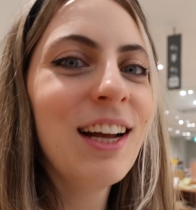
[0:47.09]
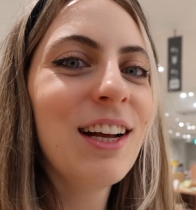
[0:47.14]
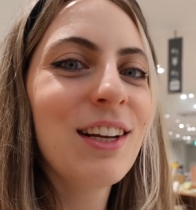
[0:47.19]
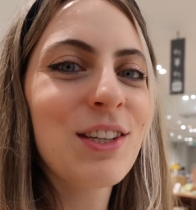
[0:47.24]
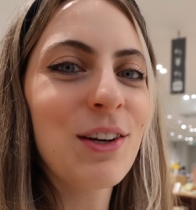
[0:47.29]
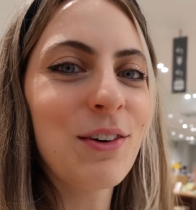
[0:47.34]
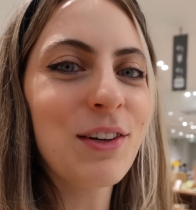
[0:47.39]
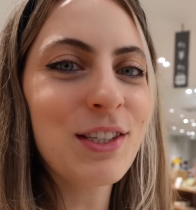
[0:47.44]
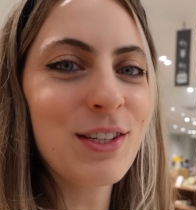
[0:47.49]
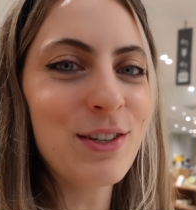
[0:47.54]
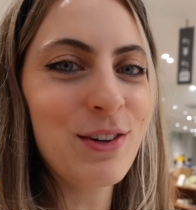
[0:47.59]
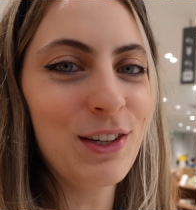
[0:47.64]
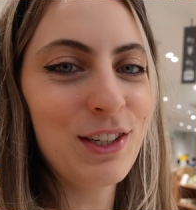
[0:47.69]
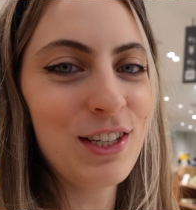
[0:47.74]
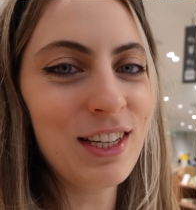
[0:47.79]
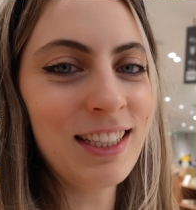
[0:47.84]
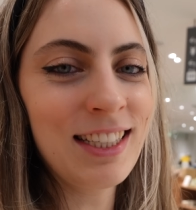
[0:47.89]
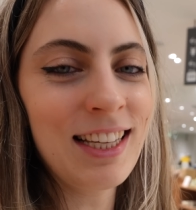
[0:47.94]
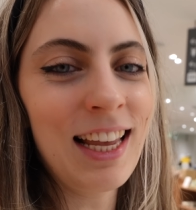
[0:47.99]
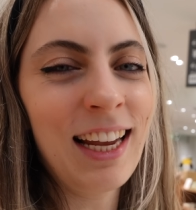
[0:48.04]
So it's not
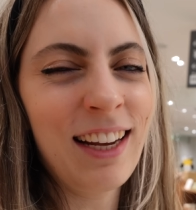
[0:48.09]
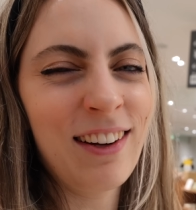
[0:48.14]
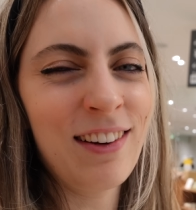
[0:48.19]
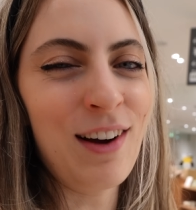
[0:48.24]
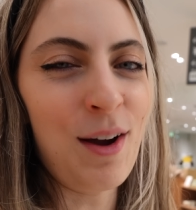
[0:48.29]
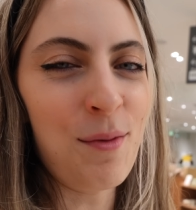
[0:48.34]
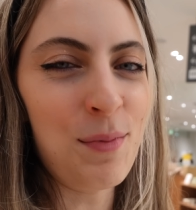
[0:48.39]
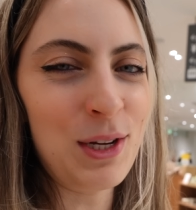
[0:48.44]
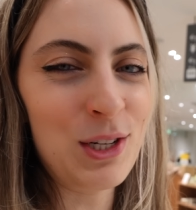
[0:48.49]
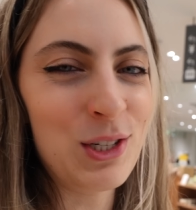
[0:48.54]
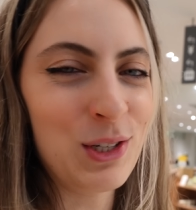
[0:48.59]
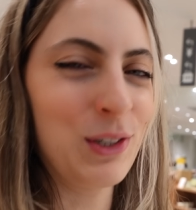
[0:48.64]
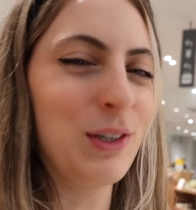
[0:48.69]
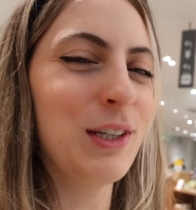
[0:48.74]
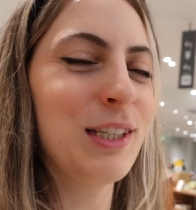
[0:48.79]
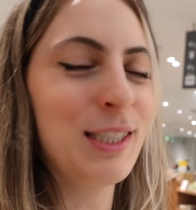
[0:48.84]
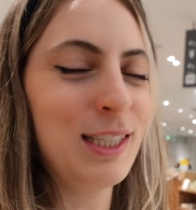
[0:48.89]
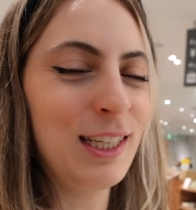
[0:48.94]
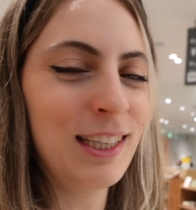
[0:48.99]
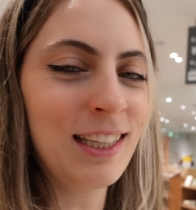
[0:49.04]
just like crappy touristy